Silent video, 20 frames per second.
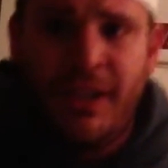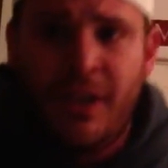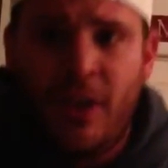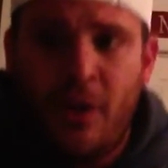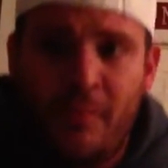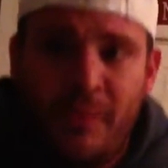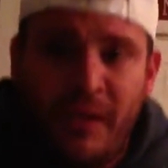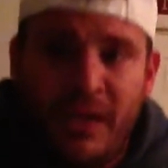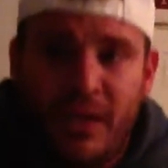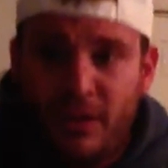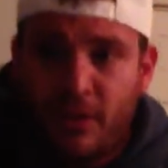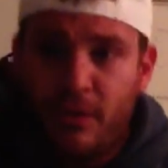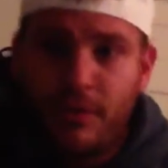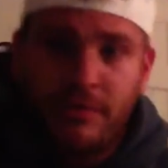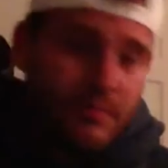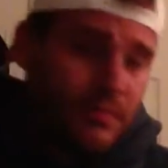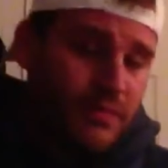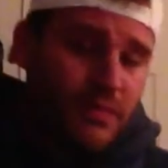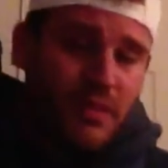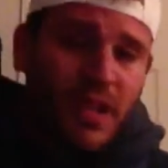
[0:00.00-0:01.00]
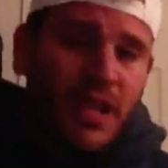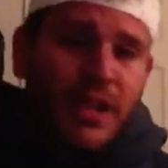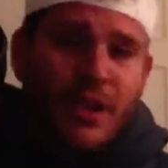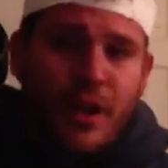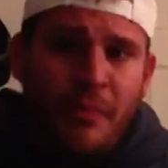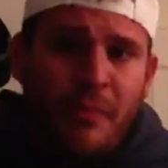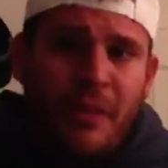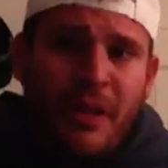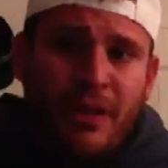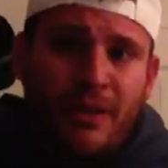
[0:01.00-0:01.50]
you know, be a you
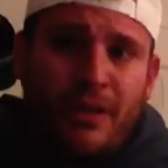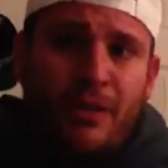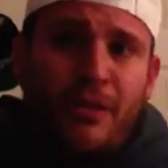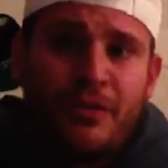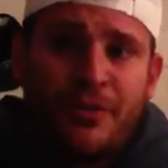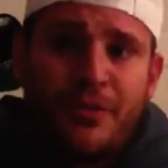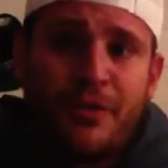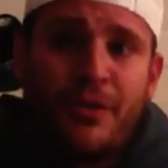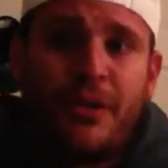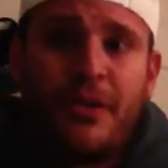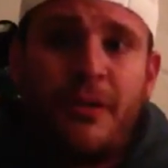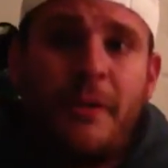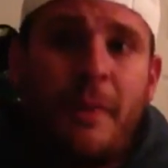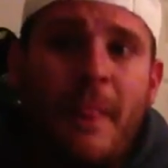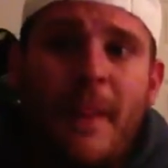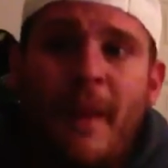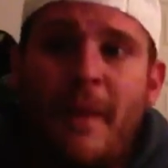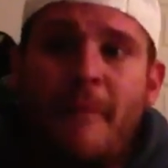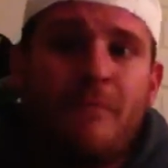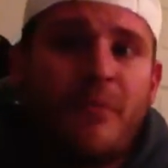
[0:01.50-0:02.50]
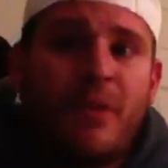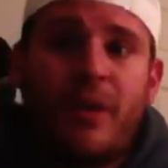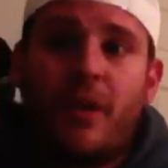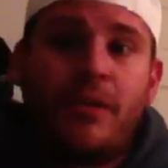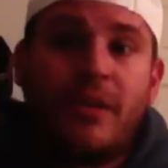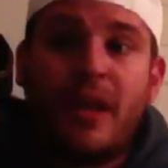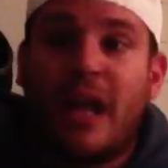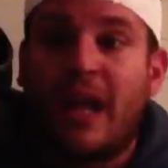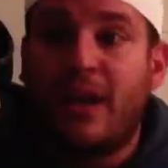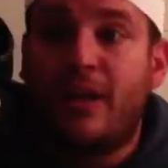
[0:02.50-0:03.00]
know, be a loser and you know,
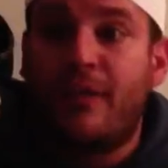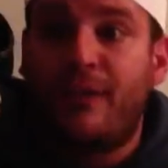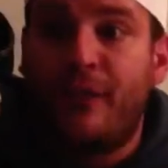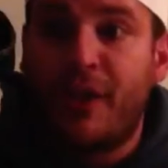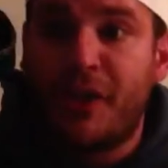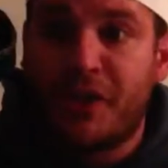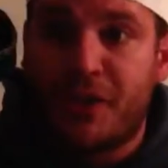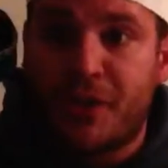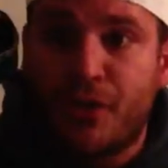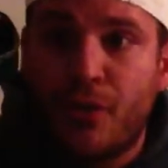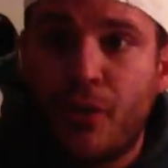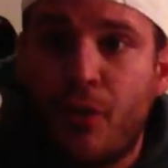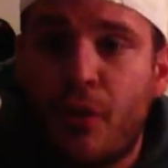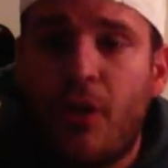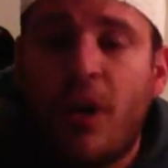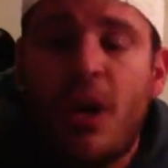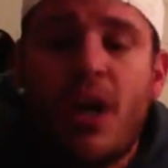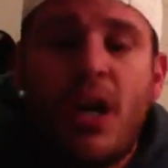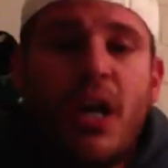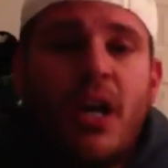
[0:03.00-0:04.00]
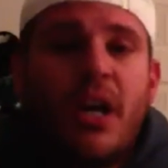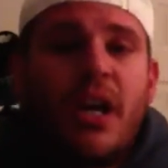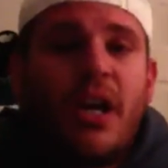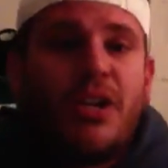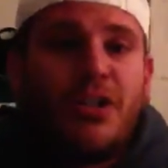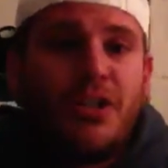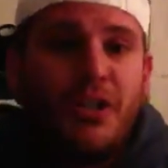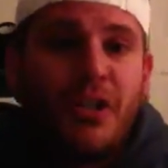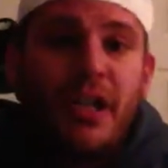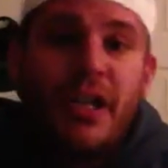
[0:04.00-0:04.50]
not finish school
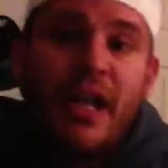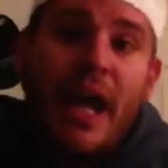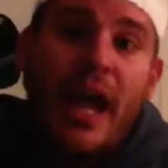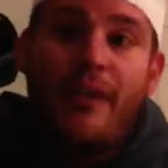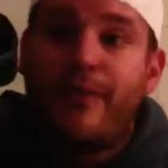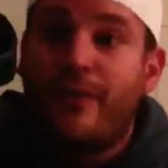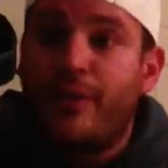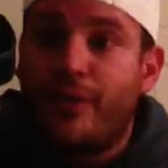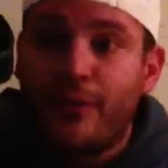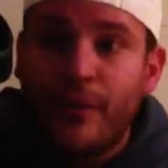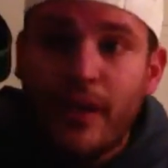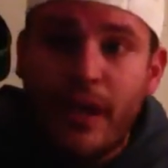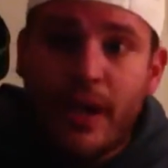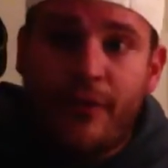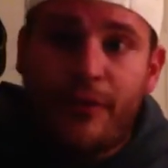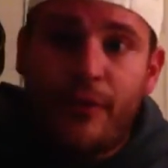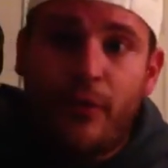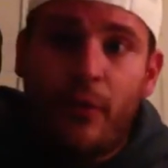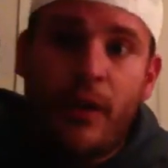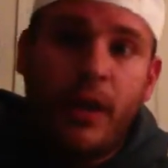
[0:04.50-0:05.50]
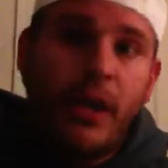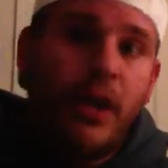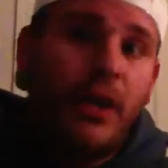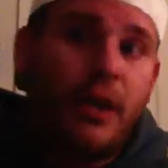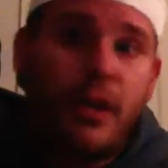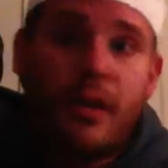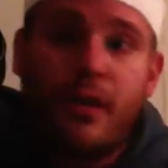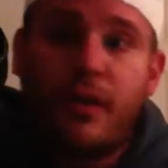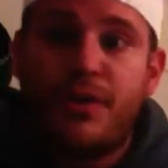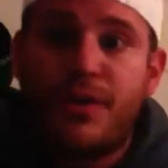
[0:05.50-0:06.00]
because you need to have a degree if you want to get a
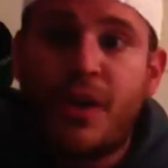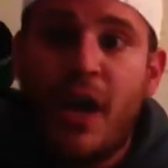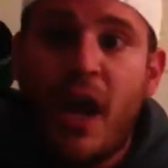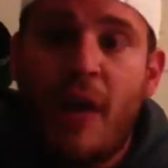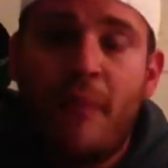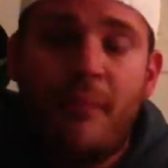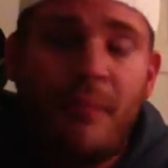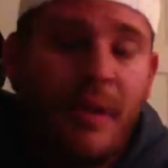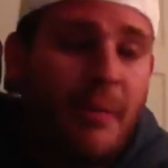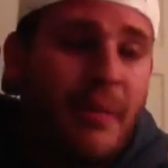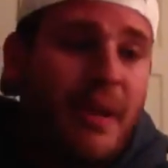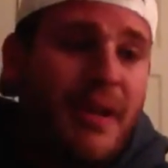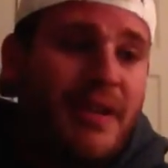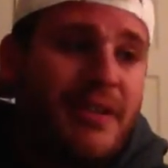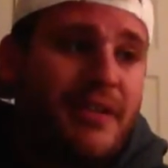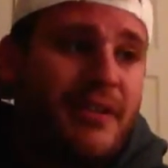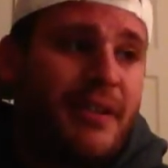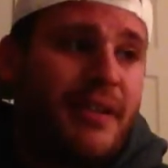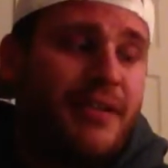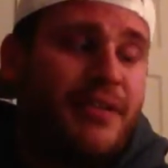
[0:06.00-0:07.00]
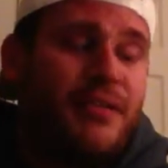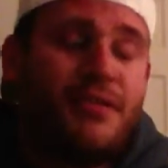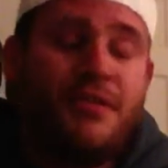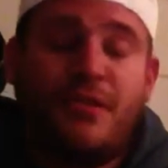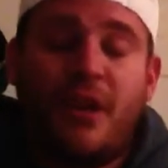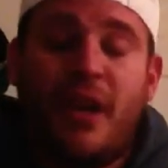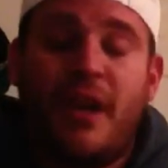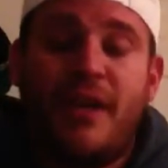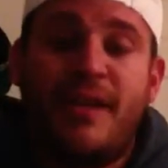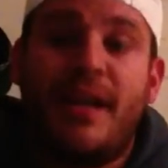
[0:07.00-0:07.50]
good job. Basically, is
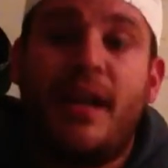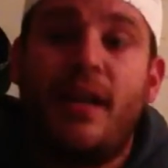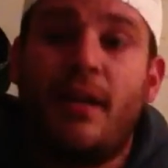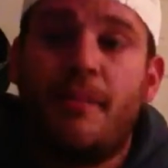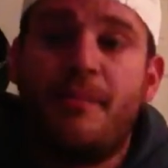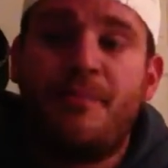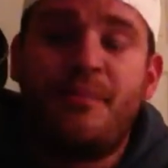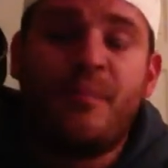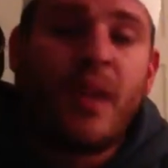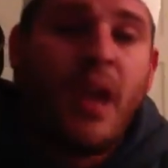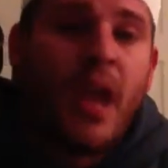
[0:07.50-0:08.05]
what I'm tell them.